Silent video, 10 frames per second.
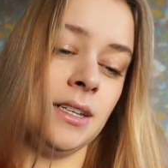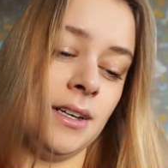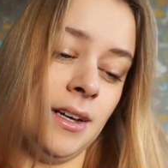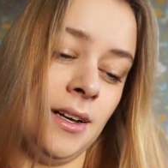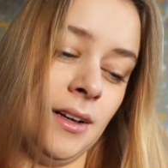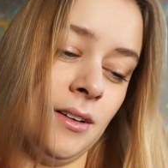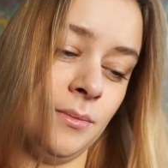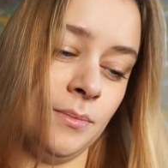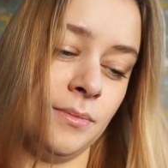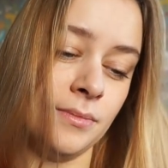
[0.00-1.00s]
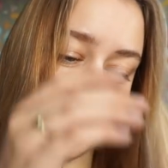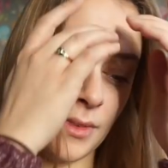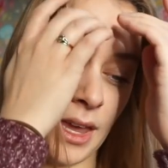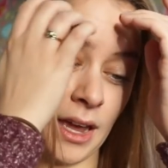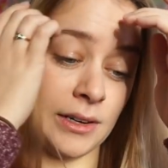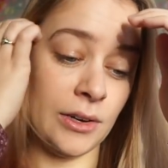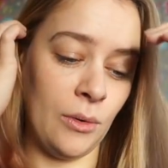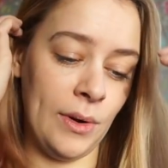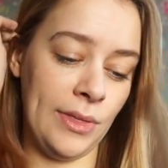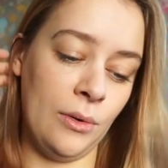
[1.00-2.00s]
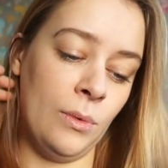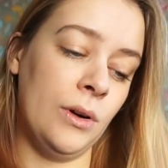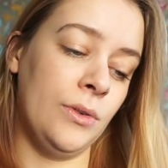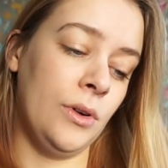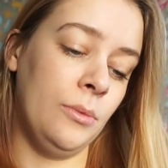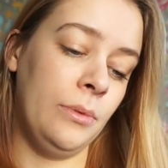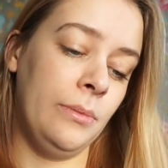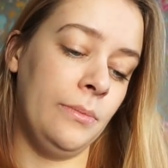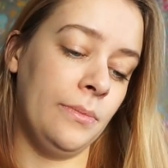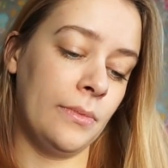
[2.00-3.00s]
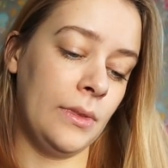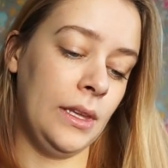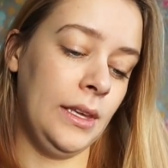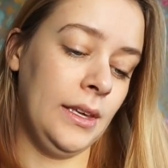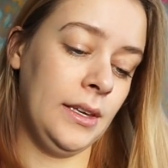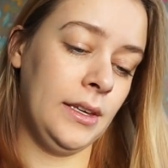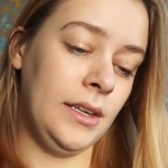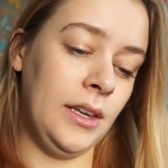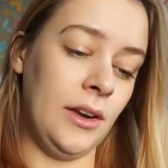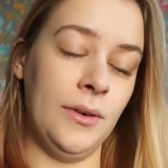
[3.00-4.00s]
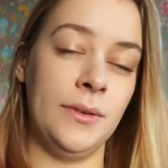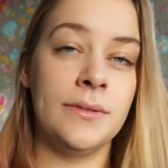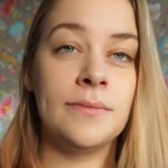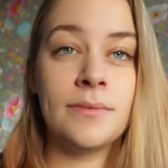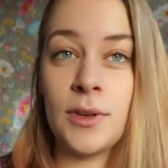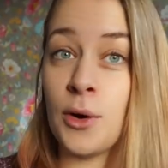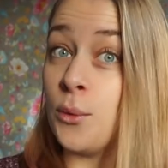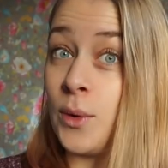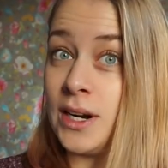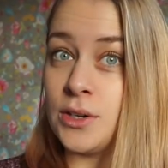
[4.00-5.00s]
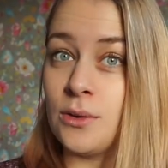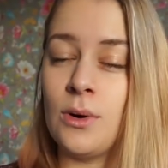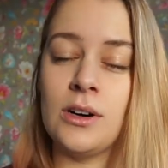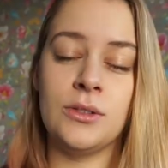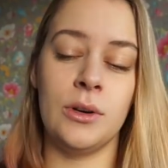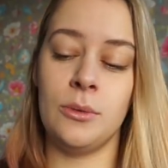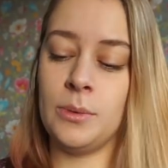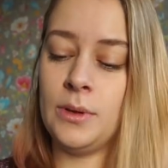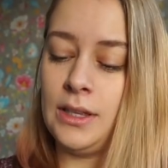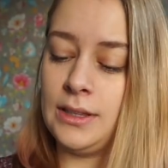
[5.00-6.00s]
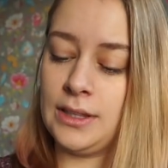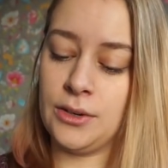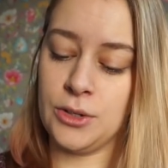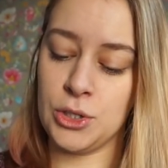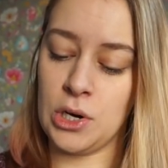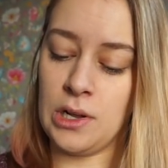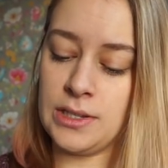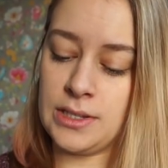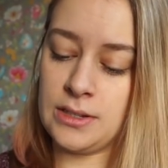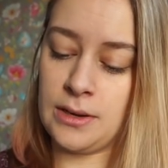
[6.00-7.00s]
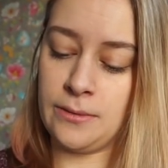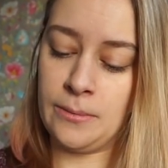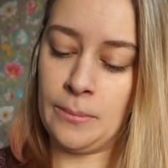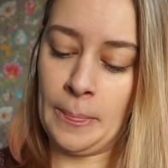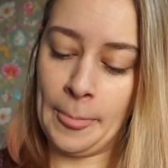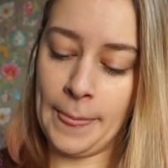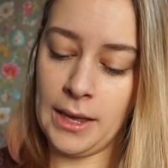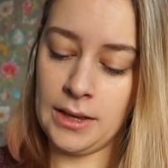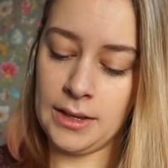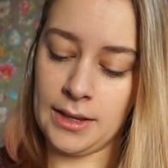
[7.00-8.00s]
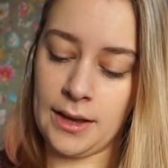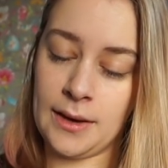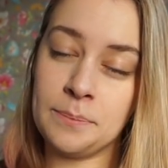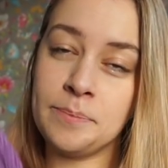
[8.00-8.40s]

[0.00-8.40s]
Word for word: and go with her wardrobe, you know, her winter wardrobe, like her shawls and stuff. Yeah.